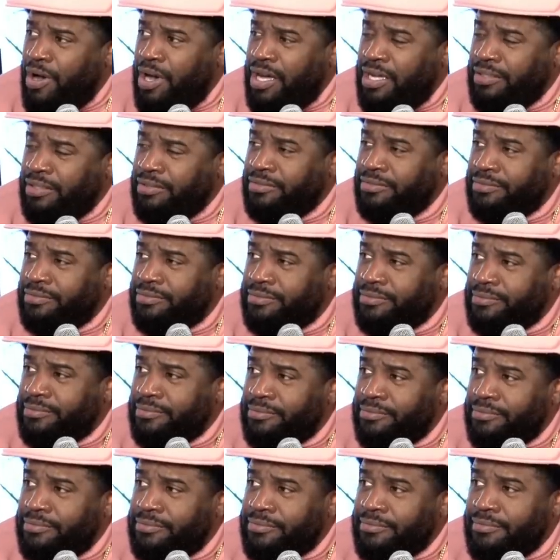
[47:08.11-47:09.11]
Surgeon,
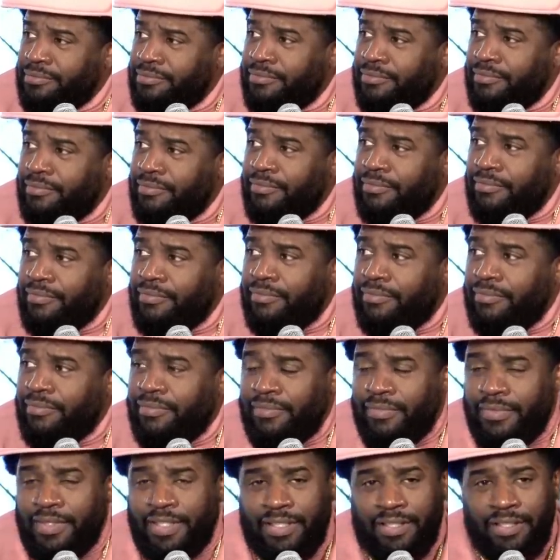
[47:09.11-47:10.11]
boy, that's a surgeon like
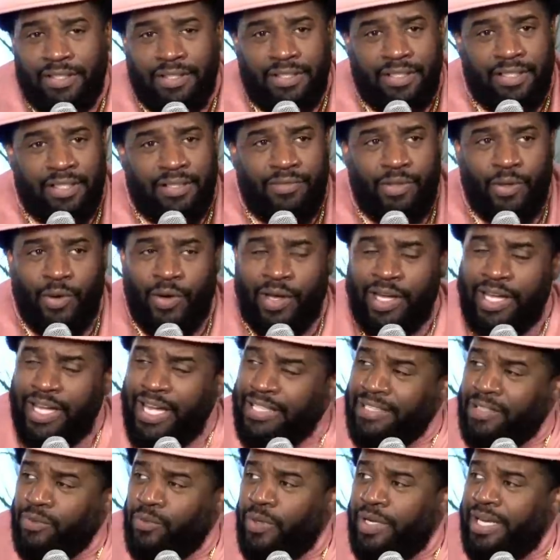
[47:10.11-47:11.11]
no other. If
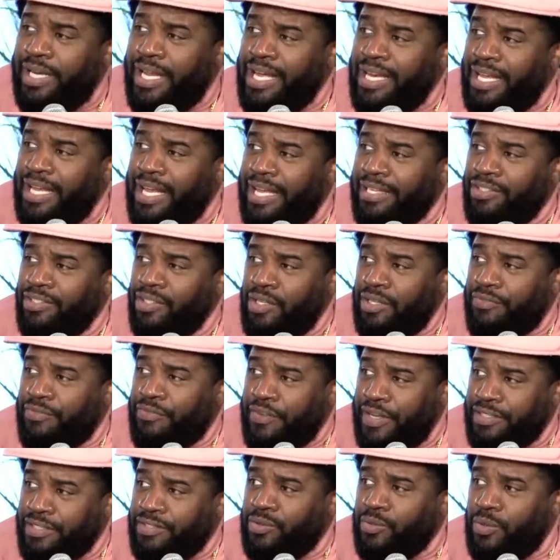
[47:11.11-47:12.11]
you ain't had to wear that hat,
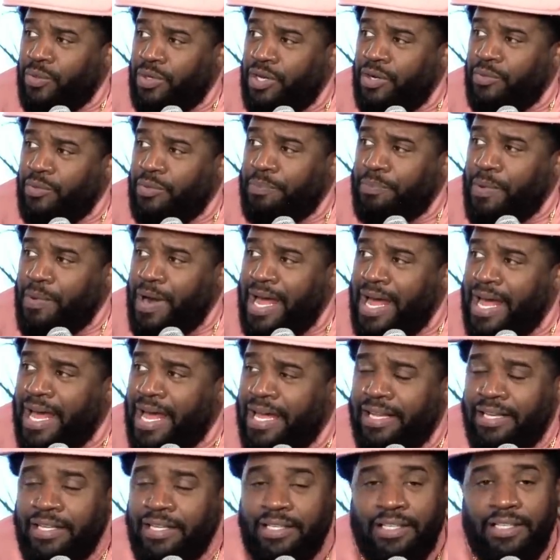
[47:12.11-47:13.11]
you can face the world with
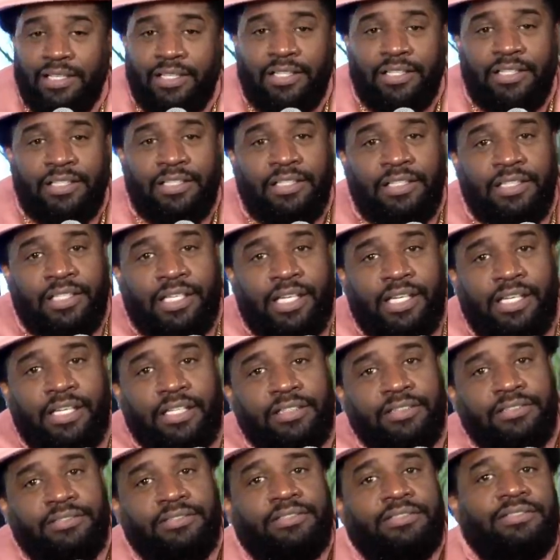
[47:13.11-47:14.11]
pride. Yeah,
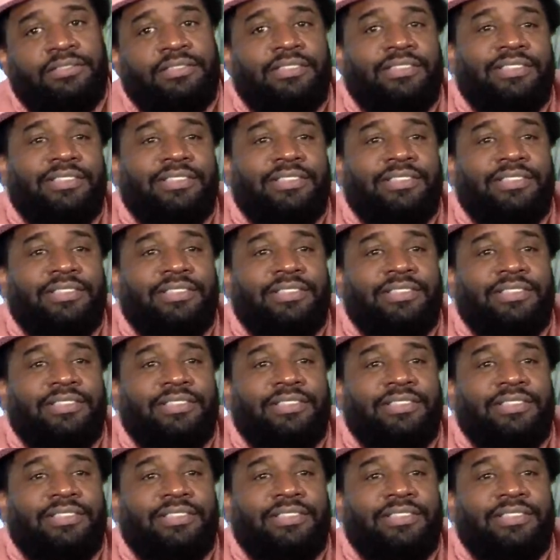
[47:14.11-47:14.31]
Look here.